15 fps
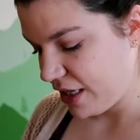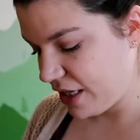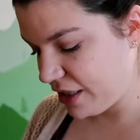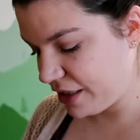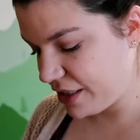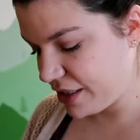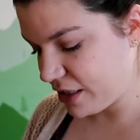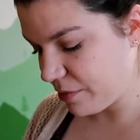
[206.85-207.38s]
at
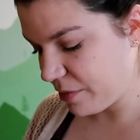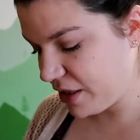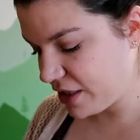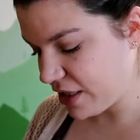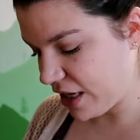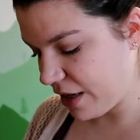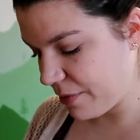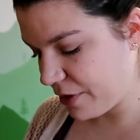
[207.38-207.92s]
least in the
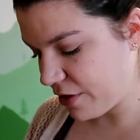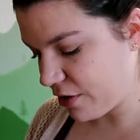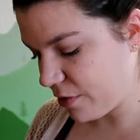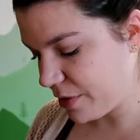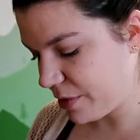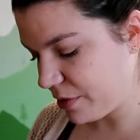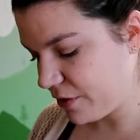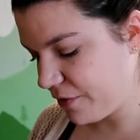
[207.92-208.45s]
meantime, you know, I'll
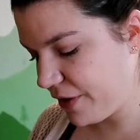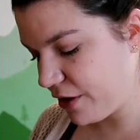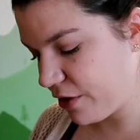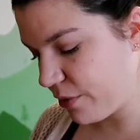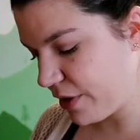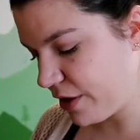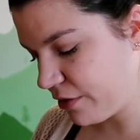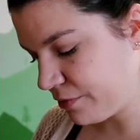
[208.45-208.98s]
be able to feed
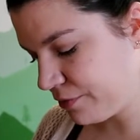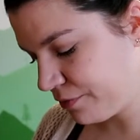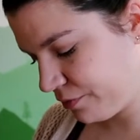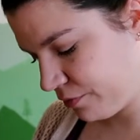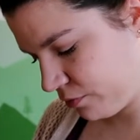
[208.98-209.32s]
her well.